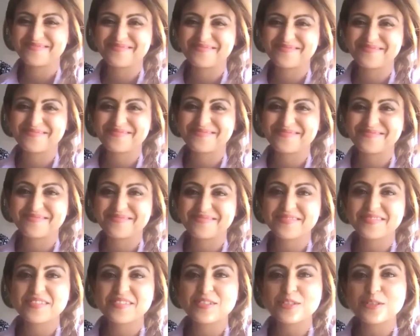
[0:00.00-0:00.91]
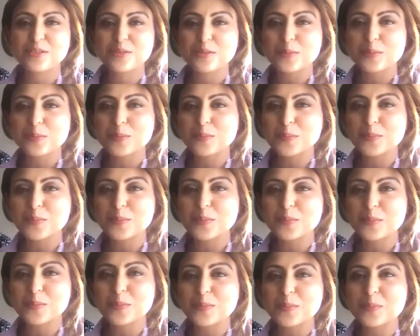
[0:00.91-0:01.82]

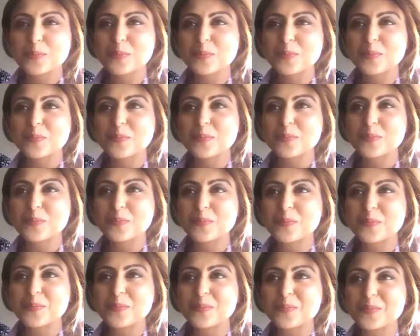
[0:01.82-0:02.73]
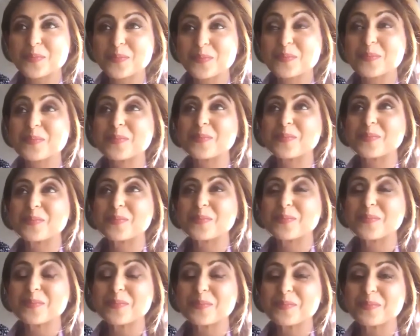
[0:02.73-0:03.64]

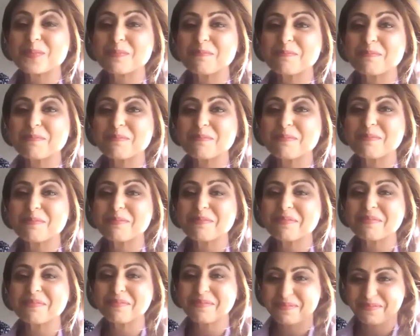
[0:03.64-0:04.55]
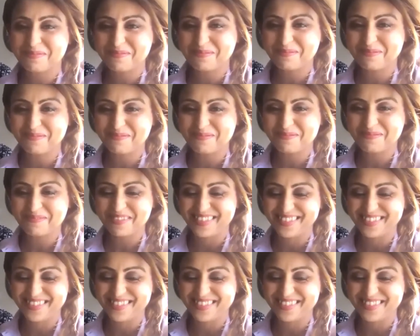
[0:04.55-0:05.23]
The person shown says nothing.